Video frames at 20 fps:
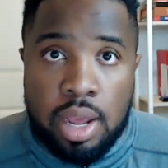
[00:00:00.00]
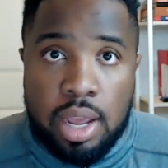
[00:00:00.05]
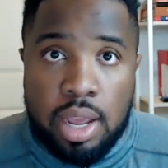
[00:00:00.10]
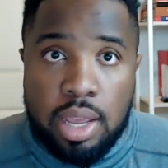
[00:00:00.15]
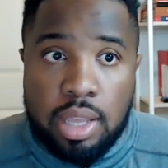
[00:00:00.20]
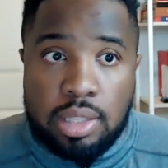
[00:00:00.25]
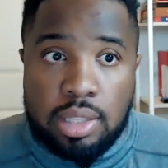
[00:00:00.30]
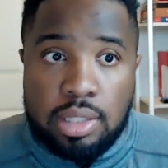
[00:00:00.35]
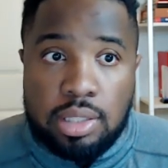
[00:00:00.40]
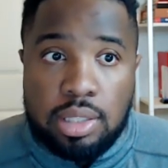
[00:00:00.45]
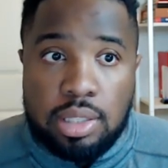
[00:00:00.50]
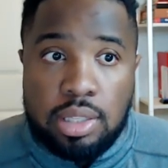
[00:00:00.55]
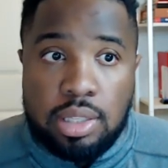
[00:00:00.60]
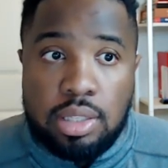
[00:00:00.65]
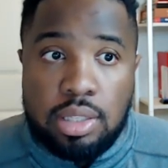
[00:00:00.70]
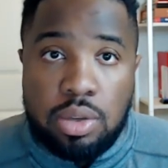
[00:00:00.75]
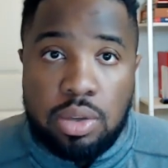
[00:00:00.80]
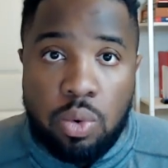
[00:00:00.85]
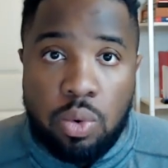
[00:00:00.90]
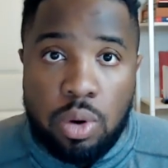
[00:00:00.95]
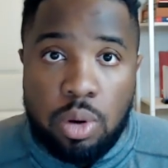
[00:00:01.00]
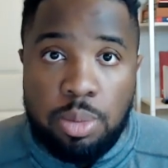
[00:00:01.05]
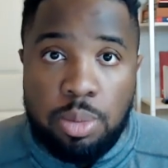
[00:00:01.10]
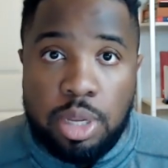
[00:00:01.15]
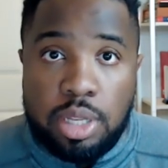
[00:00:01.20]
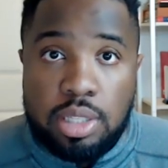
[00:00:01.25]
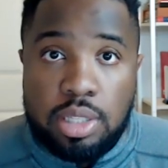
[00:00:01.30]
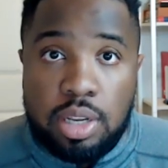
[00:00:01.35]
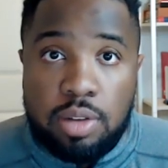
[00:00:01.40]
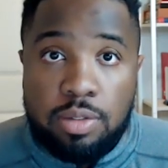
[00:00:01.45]
It's going to be
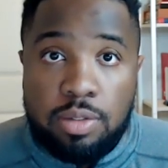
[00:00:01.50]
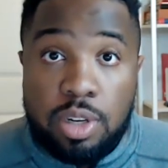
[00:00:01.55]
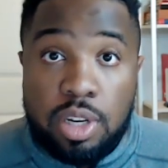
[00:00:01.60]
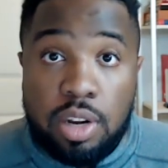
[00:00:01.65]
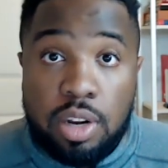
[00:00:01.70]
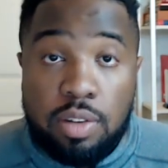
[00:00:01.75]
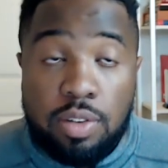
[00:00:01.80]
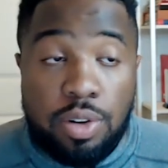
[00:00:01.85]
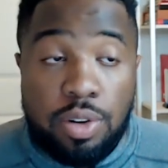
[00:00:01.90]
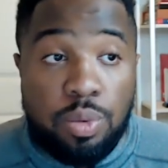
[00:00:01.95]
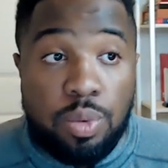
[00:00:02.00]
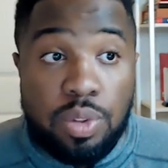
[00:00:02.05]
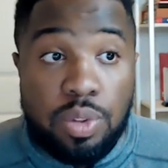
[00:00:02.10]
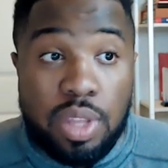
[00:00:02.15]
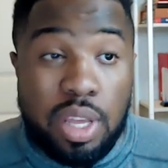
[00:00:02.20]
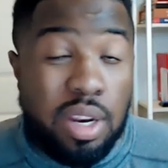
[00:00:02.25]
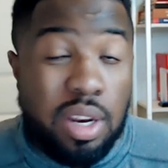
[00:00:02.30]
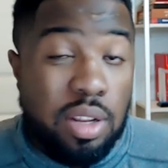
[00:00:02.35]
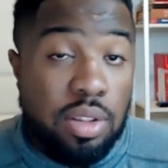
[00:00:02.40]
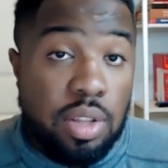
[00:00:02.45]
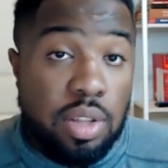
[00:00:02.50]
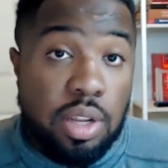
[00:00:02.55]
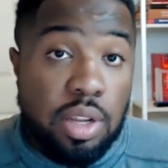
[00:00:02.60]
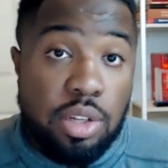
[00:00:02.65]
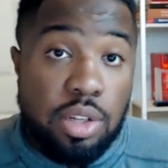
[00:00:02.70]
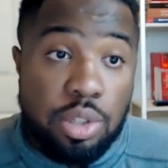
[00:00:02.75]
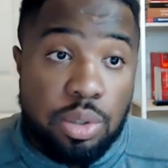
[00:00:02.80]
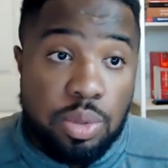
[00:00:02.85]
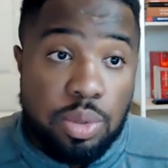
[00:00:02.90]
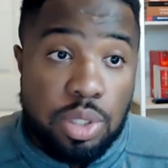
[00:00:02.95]
a tough recovery with that the
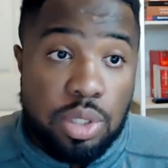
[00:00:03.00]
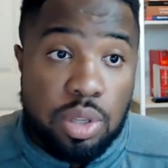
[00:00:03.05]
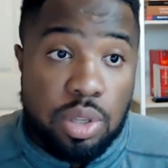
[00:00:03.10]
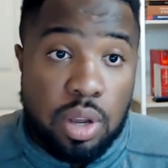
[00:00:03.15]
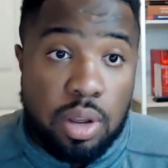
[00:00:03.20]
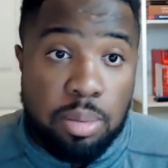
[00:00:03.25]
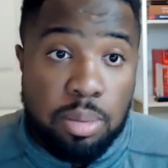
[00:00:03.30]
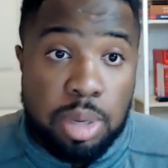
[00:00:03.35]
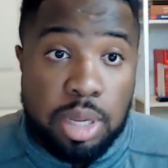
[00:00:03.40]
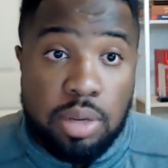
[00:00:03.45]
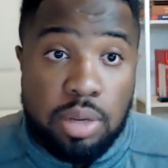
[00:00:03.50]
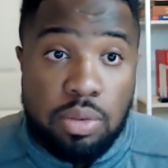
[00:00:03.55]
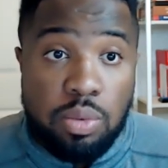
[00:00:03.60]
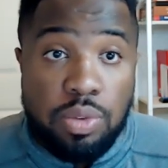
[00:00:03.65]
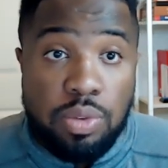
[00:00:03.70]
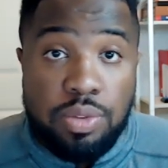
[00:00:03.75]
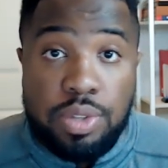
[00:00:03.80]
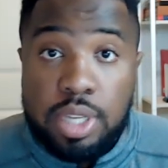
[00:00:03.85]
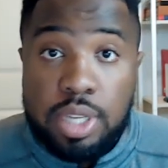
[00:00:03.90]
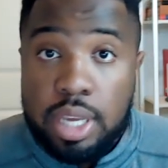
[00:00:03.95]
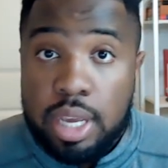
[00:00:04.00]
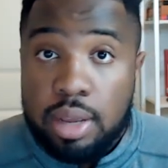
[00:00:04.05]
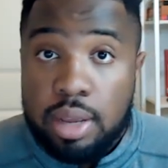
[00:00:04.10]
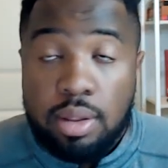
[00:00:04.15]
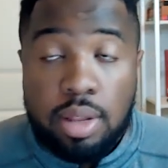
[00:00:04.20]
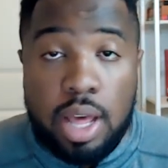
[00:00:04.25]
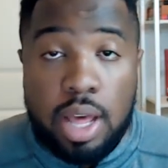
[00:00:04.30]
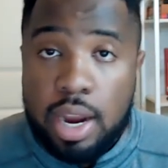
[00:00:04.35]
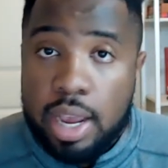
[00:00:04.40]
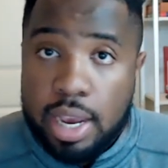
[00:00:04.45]
injury we saw, but we've seen
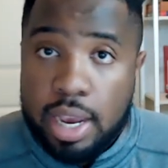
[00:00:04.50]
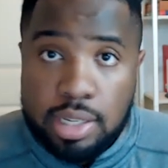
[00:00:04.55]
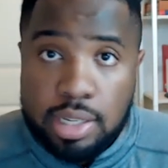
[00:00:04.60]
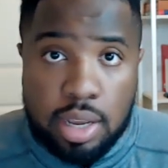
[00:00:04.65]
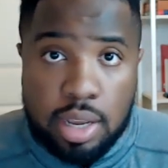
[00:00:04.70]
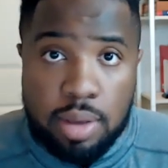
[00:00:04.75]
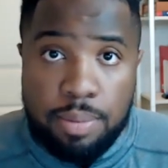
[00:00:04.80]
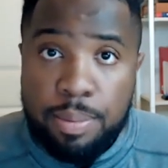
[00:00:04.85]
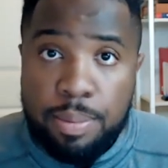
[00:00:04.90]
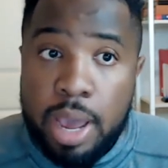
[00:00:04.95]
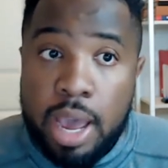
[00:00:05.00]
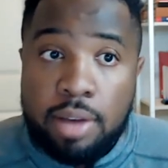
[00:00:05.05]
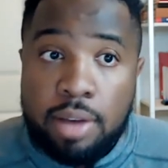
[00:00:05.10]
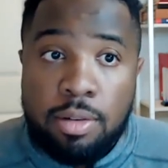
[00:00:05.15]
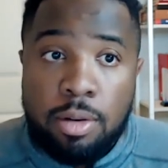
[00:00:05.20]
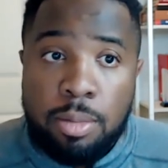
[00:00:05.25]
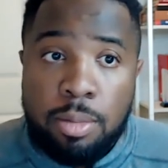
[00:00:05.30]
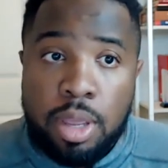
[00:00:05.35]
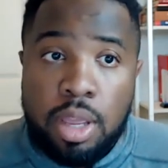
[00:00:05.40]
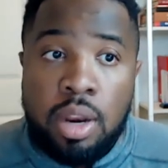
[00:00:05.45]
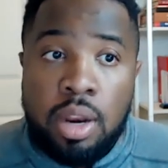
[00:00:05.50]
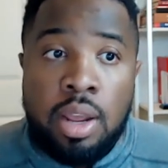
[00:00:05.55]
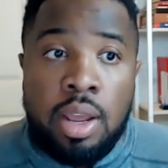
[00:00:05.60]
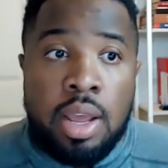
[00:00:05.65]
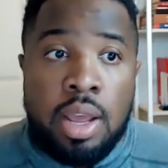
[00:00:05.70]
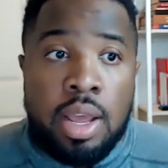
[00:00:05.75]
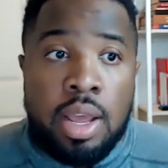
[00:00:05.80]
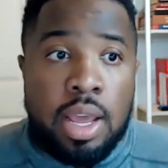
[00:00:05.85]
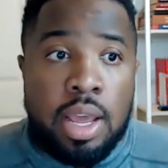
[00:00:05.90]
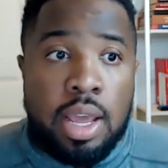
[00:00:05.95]
a lot of guys come back from it
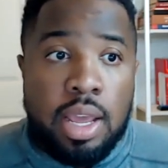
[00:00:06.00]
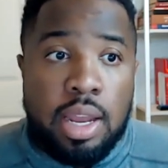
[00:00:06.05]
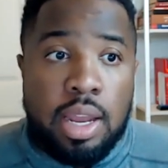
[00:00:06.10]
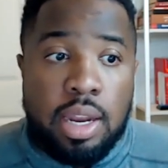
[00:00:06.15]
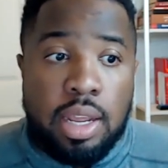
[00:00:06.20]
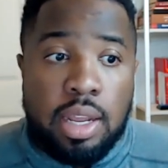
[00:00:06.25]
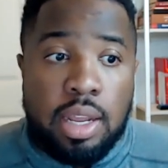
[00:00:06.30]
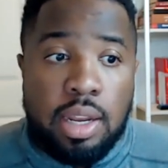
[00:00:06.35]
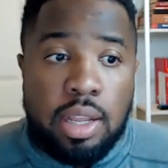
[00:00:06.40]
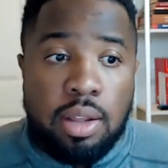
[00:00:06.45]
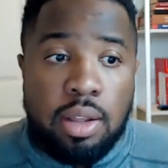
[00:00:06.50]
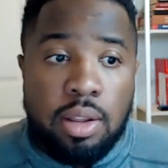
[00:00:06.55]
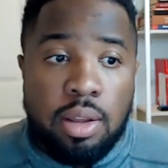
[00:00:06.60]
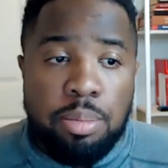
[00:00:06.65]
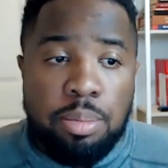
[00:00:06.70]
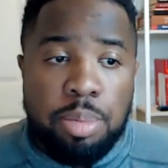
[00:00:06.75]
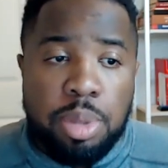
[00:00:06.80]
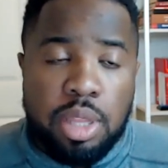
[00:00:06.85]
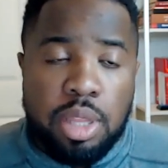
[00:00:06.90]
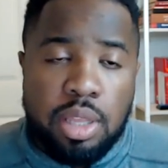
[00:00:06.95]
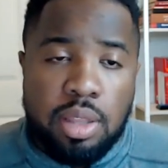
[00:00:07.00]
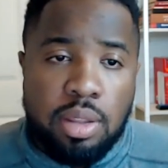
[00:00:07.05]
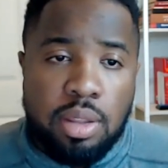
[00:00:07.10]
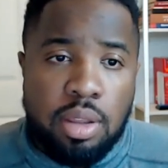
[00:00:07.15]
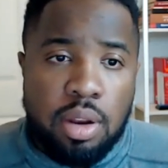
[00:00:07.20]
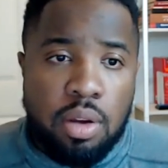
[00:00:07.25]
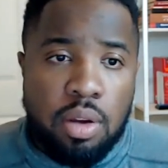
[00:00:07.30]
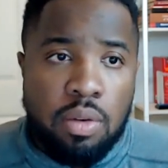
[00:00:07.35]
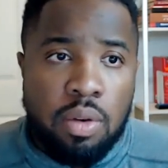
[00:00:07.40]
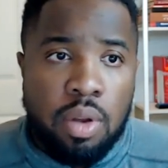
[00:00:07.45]
and heal up. But,
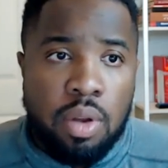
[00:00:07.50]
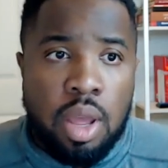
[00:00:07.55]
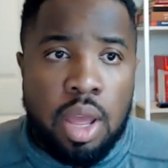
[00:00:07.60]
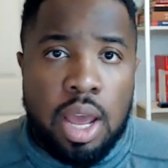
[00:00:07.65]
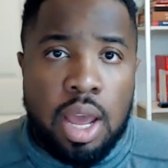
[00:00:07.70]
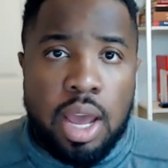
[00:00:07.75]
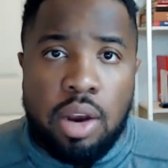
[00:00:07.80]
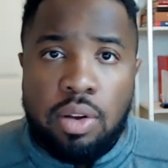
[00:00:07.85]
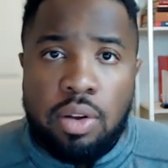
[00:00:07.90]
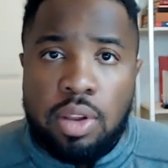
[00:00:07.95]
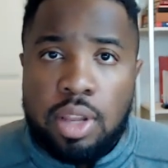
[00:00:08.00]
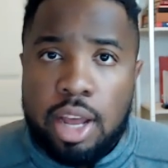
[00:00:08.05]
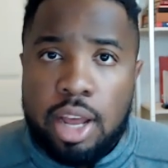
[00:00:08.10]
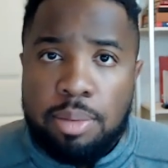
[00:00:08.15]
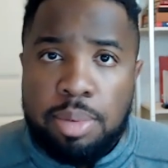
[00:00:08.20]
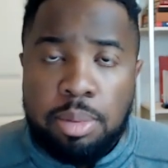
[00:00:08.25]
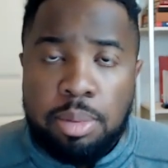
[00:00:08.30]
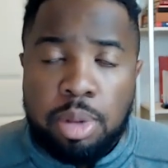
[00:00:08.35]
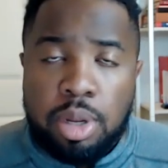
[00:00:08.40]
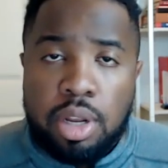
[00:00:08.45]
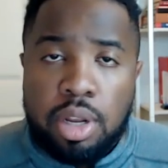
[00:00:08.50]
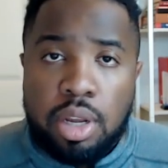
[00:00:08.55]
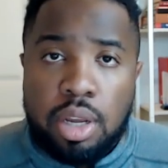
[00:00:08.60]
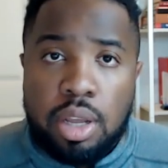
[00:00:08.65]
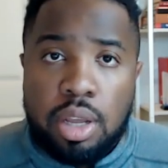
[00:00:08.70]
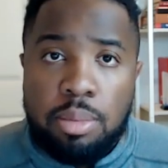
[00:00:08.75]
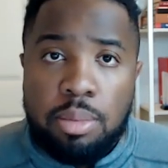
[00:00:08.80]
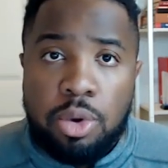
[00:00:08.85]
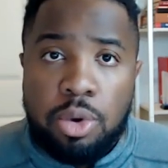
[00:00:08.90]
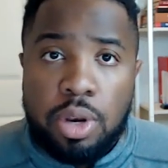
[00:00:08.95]
I know a lot of people are going to
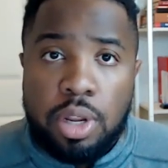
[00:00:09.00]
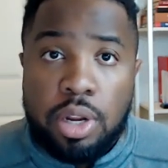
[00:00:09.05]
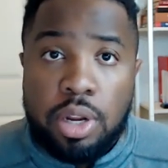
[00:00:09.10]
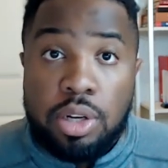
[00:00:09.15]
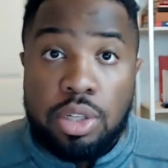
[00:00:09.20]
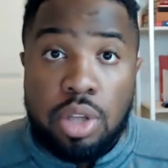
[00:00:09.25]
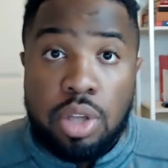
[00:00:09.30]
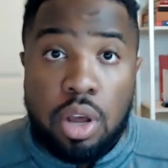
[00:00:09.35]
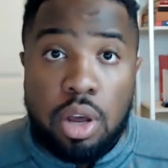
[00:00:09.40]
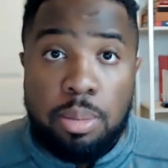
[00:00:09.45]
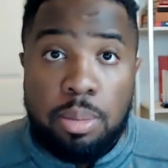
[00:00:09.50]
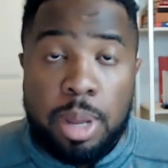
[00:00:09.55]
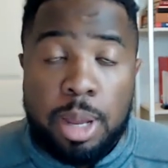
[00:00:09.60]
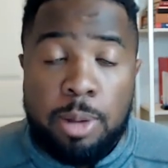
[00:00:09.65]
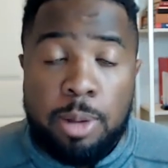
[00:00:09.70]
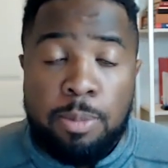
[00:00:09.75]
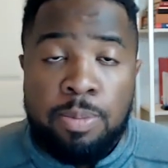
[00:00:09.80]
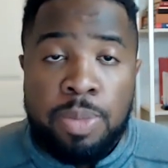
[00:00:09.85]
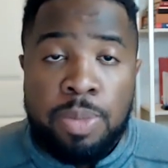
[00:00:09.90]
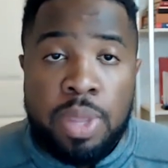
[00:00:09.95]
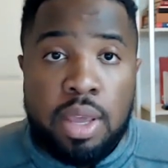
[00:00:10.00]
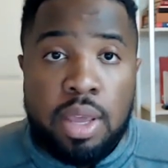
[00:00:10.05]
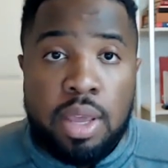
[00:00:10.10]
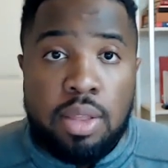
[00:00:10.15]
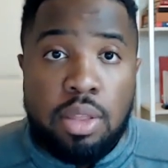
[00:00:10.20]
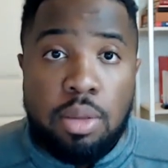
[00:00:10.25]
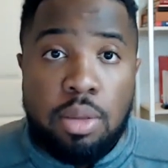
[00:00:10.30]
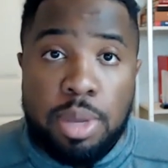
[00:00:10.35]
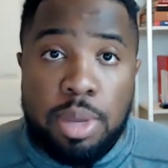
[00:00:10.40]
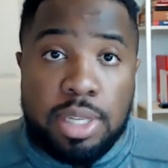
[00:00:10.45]
come on here and talk about
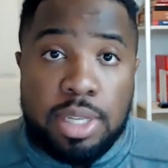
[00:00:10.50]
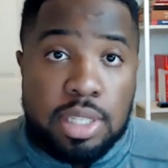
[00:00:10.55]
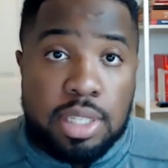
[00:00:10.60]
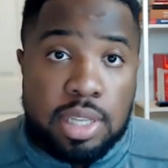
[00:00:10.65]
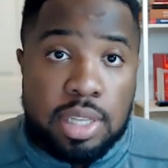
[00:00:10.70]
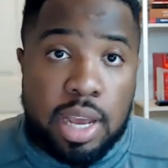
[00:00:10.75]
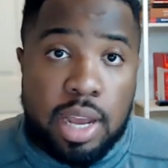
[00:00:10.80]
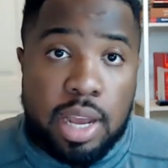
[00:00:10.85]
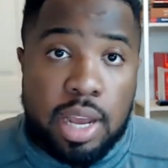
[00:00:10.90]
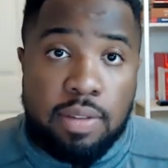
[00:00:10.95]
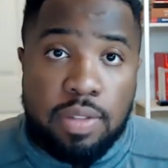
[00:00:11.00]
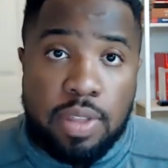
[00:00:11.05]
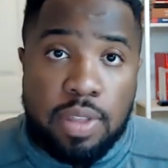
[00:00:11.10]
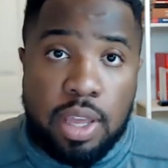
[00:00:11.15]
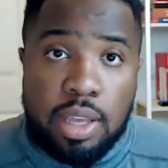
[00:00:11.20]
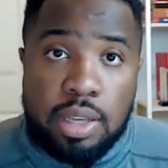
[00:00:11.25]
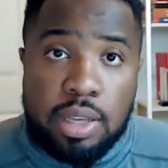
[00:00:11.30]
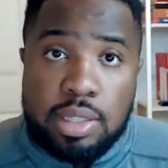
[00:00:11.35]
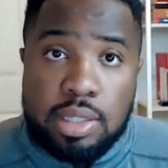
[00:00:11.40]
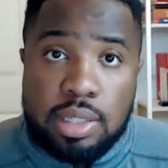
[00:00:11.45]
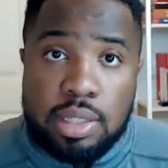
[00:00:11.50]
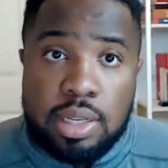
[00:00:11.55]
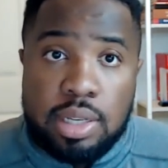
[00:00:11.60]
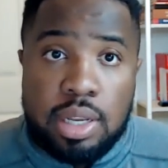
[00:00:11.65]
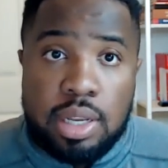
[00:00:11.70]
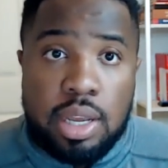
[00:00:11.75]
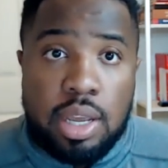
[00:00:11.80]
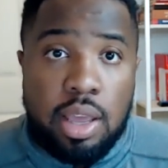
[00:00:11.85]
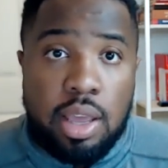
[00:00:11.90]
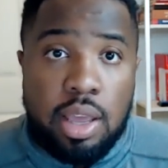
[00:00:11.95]
the business side of things,
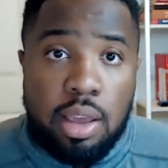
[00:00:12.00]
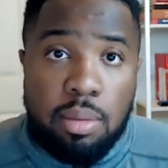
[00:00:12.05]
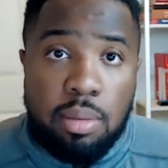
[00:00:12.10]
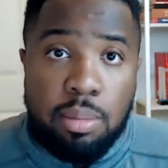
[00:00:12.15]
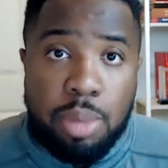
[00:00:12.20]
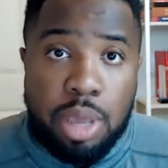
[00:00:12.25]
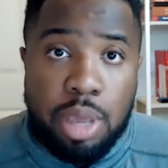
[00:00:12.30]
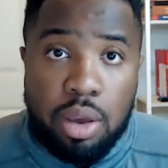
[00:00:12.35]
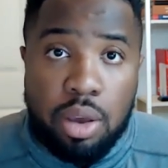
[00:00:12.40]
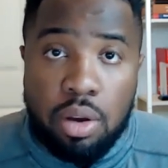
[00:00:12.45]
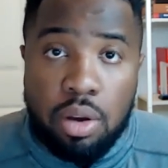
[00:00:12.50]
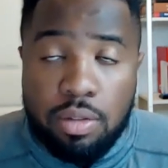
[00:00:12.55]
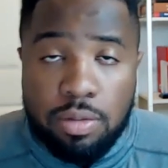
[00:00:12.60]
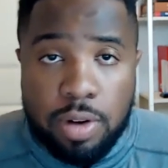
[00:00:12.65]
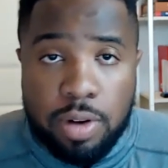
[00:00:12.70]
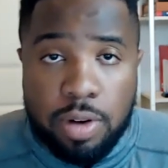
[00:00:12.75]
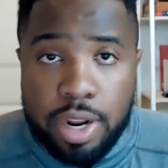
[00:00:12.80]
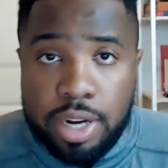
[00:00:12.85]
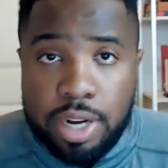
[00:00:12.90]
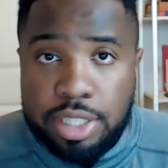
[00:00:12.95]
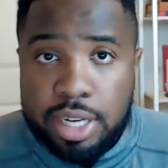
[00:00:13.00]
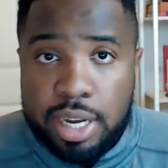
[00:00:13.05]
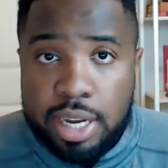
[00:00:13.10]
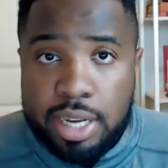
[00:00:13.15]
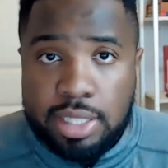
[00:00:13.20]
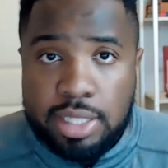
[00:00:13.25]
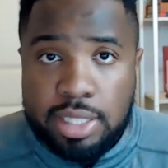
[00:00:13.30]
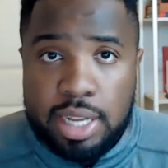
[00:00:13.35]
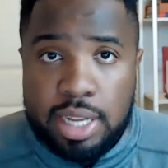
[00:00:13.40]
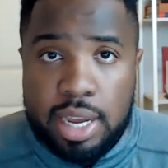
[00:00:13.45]
him being on a
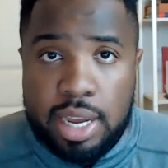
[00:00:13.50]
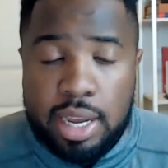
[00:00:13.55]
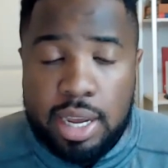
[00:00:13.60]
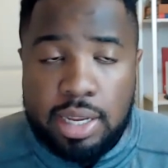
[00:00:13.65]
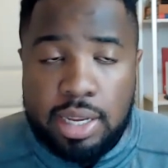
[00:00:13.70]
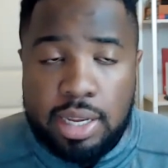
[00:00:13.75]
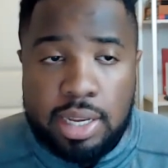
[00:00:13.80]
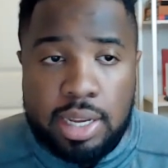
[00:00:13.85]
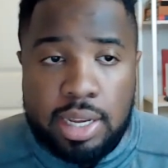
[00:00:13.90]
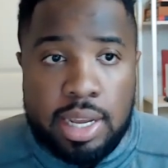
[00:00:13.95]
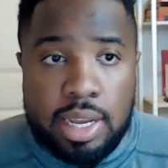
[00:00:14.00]
franchise tag,